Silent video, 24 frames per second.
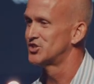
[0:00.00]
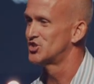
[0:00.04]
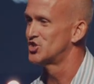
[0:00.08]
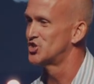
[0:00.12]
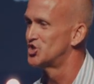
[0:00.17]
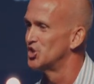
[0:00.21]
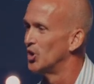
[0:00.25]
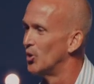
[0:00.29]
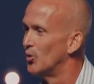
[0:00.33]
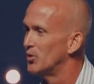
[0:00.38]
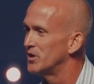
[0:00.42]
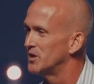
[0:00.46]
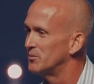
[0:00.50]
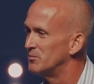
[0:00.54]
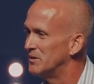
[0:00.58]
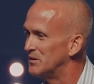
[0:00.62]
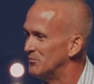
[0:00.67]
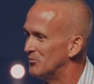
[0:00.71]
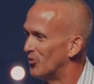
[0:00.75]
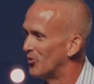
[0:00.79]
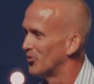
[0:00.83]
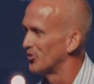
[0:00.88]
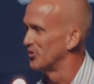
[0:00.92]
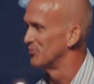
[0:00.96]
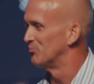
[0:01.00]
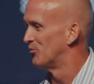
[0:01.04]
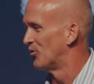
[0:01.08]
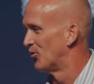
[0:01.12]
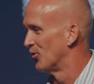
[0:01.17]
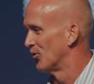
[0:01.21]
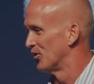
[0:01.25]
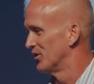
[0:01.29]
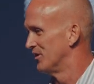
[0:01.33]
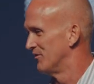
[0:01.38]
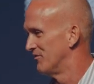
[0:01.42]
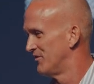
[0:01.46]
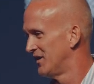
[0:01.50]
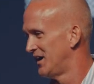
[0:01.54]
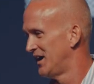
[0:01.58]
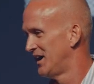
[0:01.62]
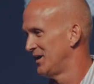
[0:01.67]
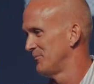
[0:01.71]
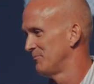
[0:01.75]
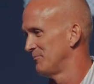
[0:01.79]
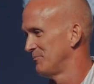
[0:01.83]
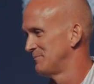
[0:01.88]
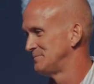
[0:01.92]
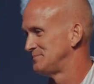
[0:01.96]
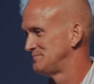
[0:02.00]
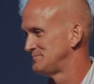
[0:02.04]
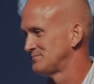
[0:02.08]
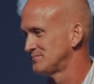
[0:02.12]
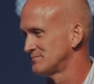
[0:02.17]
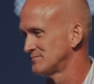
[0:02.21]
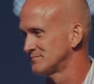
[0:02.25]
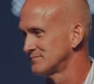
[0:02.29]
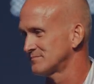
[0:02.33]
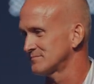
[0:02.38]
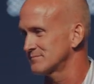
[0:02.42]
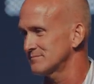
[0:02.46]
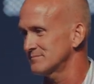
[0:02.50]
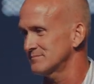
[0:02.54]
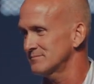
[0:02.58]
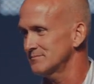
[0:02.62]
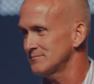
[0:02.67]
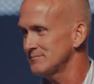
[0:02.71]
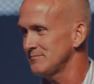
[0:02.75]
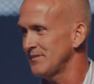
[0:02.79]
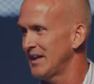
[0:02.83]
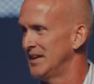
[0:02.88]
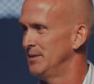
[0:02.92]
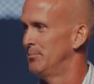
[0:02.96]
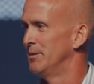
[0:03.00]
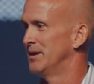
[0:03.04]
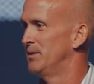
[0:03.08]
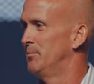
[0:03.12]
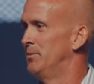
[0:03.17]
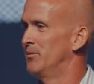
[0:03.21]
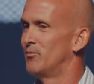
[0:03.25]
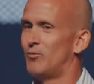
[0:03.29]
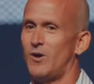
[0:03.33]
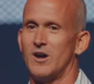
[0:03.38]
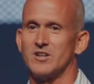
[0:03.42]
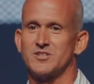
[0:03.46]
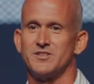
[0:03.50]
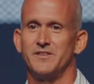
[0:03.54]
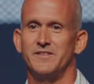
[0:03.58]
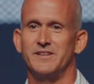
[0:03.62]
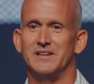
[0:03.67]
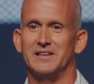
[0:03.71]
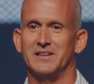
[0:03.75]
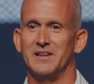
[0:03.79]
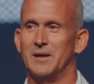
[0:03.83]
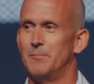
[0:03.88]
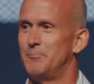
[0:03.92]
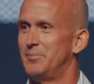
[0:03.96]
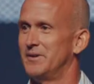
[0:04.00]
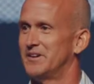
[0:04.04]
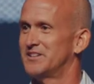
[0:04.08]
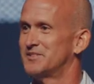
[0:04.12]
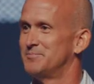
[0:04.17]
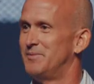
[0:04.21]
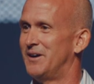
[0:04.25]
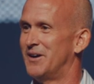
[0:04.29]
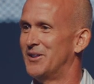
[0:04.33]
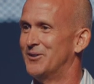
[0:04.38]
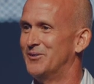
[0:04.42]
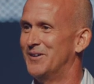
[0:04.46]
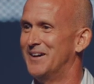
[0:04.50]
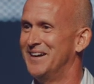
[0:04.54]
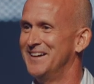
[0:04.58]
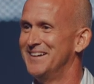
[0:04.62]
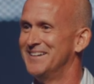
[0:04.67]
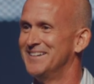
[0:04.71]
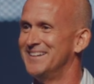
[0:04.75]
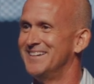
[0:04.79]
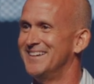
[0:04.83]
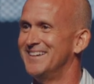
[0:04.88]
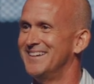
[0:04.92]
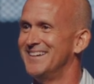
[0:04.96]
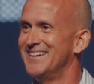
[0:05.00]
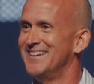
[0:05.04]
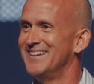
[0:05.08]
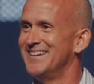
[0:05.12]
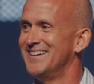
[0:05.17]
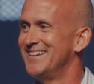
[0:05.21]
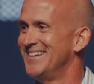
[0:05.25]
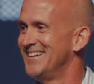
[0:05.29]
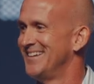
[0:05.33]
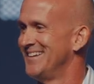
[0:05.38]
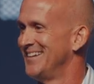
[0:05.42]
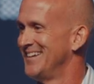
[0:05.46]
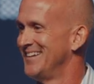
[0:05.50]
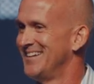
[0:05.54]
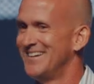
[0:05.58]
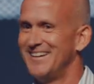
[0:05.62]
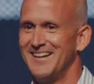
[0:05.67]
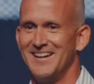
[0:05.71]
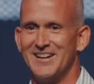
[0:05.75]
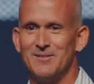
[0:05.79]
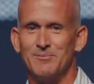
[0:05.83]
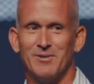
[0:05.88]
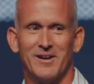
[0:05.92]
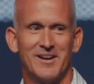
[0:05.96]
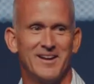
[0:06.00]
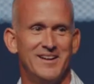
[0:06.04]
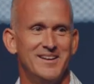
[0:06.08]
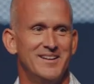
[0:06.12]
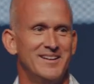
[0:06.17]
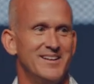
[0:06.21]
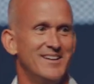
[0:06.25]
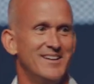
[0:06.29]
showing me more and more of that. Anybody been watching the Olympics, by the way? Anybody?